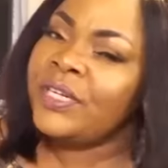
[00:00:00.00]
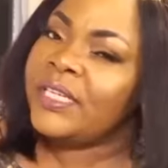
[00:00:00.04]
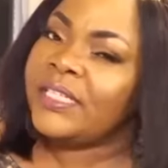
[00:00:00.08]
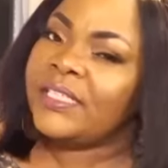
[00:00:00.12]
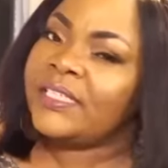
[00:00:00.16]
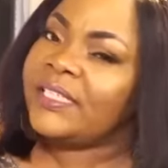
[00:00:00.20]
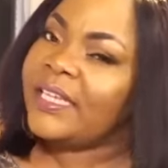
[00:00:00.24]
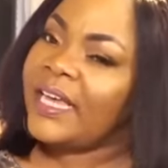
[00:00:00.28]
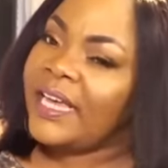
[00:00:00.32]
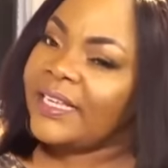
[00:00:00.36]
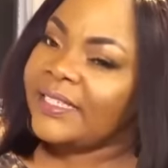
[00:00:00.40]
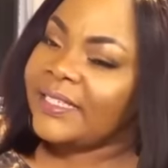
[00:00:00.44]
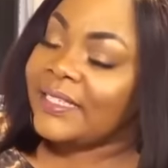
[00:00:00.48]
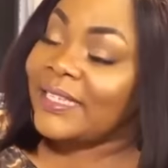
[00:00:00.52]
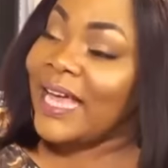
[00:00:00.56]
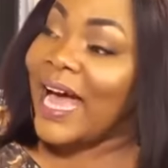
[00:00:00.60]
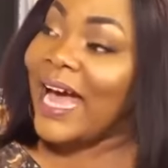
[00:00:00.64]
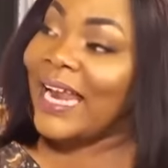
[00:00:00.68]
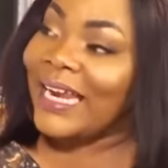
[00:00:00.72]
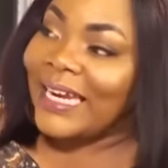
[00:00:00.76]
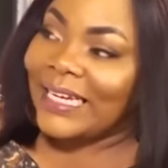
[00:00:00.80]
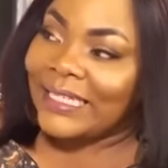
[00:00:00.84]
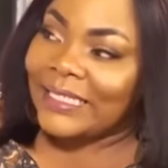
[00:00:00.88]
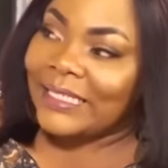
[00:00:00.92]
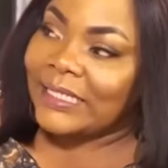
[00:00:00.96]
ne say
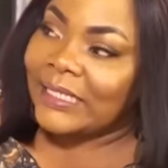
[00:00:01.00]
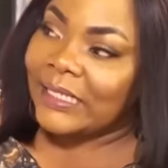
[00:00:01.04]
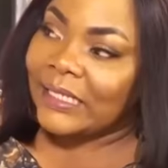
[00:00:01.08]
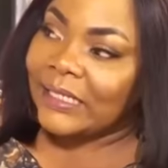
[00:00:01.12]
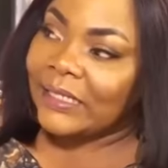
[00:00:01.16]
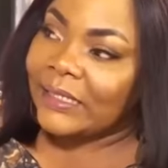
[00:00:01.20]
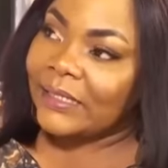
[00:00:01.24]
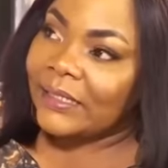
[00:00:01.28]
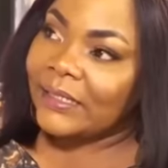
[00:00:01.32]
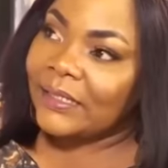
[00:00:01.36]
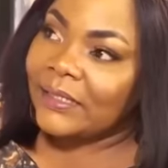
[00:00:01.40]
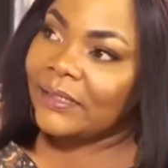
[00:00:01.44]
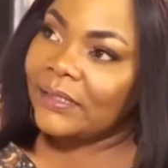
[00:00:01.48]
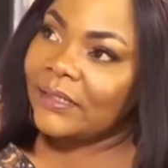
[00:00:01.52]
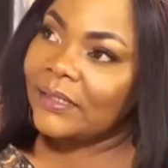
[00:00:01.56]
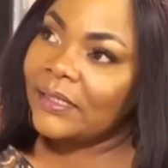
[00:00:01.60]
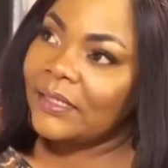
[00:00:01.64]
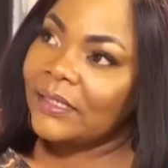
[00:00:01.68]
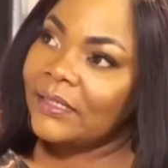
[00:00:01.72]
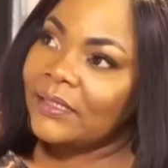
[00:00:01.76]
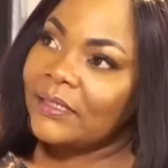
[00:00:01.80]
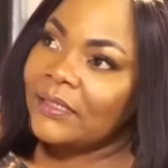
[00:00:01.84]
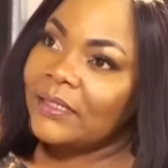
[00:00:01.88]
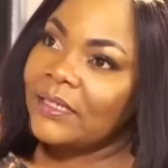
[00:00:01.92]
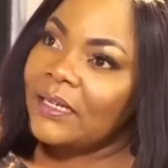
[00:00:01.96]
sanete.
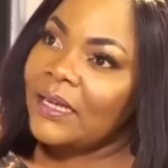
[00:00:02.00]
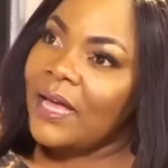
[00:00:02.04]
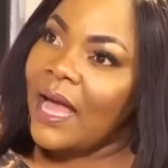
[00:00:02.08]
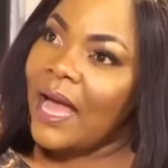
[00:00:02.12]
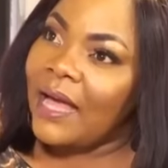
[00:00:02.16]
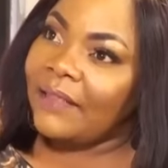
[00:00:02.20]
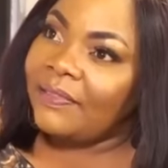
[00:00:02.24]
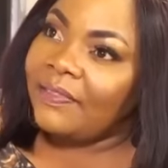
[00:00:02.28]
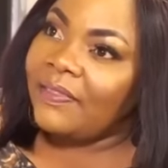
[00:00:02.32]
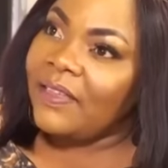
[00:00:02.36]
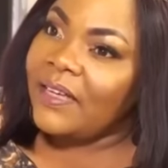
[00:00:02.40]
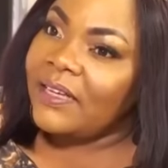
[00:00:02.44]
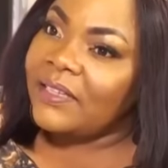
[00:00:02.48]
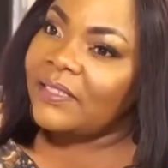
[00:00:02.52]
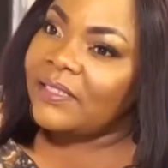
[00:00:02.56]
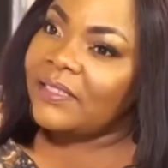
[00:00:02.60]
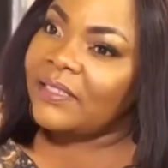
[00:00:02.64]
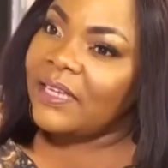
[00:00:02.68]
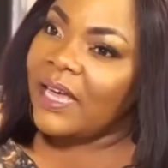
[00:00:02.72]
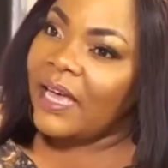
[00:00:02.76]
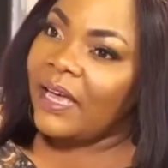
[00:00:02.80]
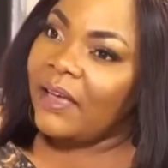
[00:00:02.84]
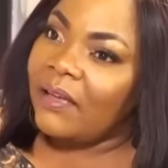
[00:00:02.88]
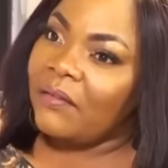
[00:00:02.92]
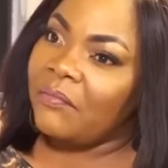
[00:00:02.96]
I think
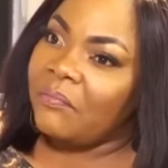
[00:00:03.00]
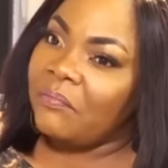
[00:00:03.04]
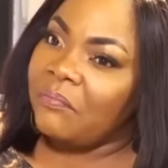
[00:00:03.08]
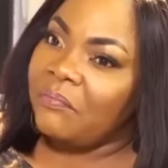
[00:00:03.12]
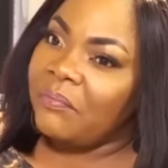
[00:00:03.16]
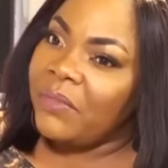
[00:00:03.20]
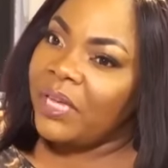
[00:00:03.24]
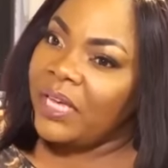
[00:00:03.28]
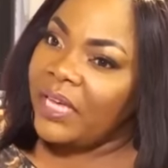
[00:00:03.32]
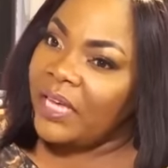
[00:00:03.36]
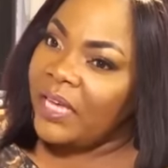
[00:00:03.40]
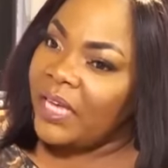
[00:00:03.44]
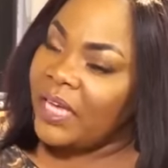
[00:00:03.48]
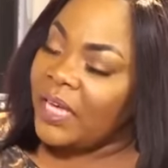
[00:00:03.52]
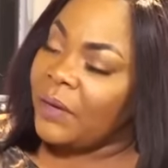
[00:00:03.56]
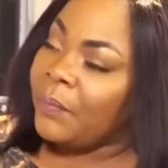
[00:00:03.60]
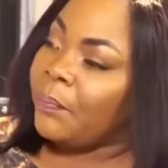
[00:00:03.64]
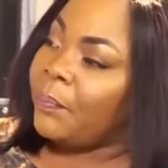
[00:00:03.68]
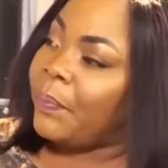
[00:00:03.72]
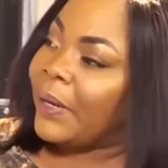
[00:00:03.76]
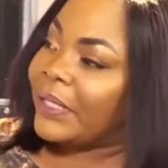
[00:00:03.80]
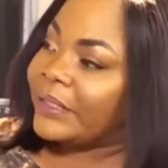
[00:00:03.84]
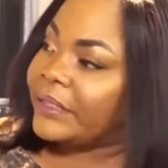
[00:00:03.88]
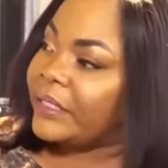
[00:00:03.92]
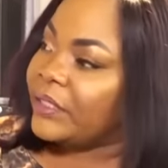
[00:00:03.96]
say me in
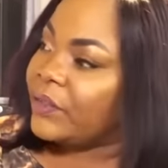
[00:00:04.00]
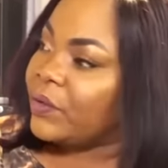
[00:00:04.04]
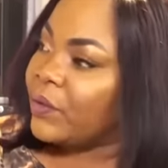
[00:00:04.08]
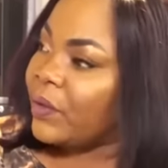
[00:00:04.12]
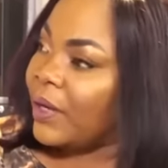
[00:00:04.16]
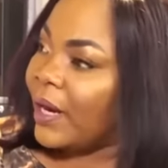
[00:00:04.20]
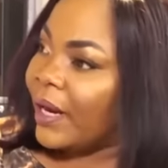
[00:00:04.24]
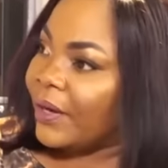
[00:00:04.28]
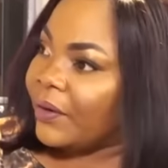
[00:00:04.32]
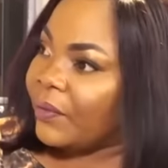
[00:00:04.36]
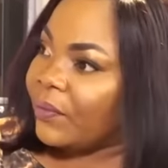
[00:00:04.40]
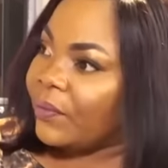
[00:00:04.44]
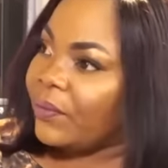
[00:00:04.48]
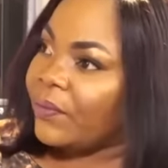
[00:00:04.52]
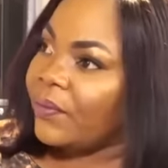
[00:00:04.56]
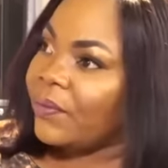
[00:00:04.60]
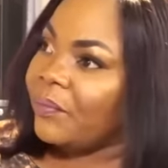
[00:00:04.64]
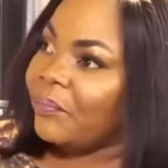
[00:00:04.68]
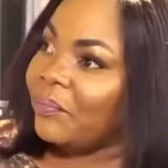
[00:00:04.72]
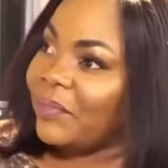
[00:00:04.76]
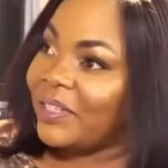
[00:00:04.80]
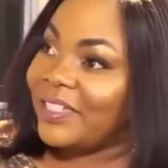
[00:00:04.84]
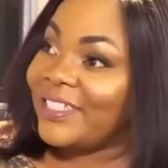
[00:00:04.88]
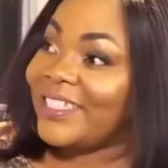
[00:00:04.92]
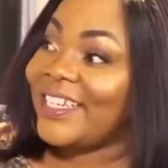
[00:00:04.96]
particular no
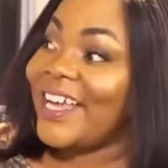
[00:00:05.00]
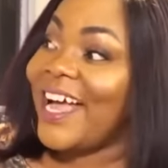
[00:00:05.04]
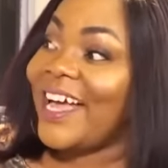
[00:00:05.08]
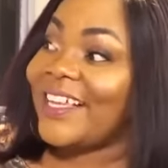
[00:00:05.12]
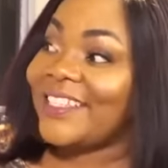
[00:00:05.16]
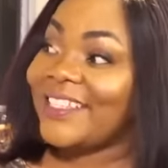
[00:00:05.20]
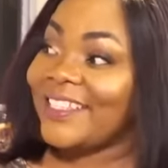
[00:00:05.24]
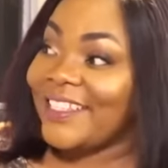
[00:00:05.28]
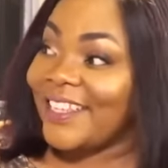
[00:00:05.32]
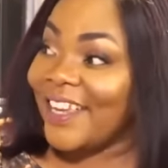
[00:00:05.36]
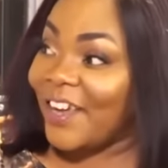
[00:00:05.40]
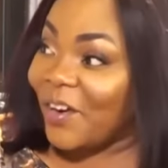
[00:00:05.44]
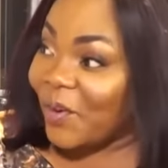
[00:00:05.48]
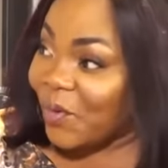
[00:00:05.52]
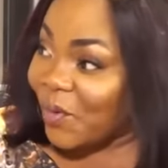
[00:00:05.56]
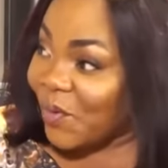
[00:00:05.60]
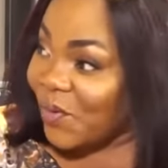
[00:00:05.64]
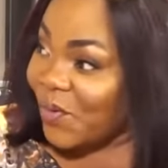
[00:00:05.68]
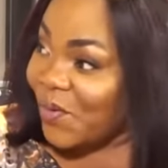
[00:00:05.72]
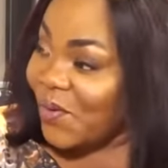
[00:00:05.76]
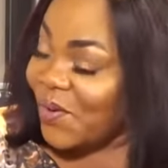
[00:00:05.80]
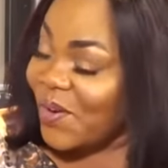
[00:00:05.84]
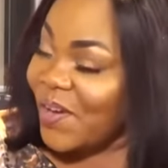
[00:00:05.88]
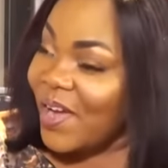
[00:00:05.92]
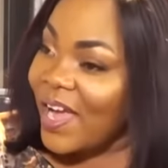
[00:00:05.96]
me sha say no
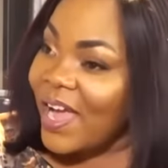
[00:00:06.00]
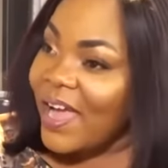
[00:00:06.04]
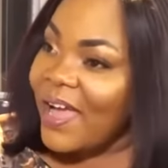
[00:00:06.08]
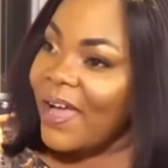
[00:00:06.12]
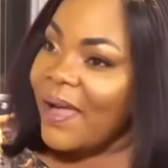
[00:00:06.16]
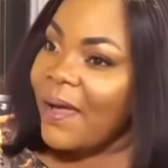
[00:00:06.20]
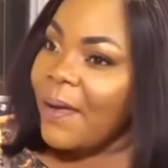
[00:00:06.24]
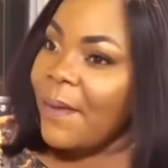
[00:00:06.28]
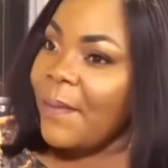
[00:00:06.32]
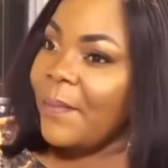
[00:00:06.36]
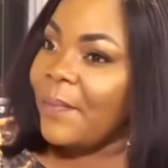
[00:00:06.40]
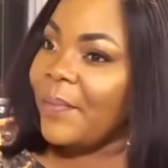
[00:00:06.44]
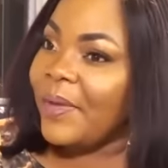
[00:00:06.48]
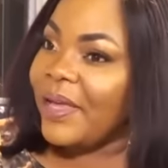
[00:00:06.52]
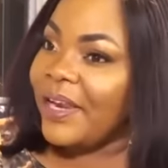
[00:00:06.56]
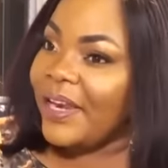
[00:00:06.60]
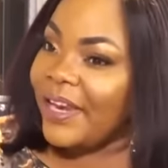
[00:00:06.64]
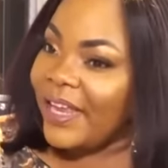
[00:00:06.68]
me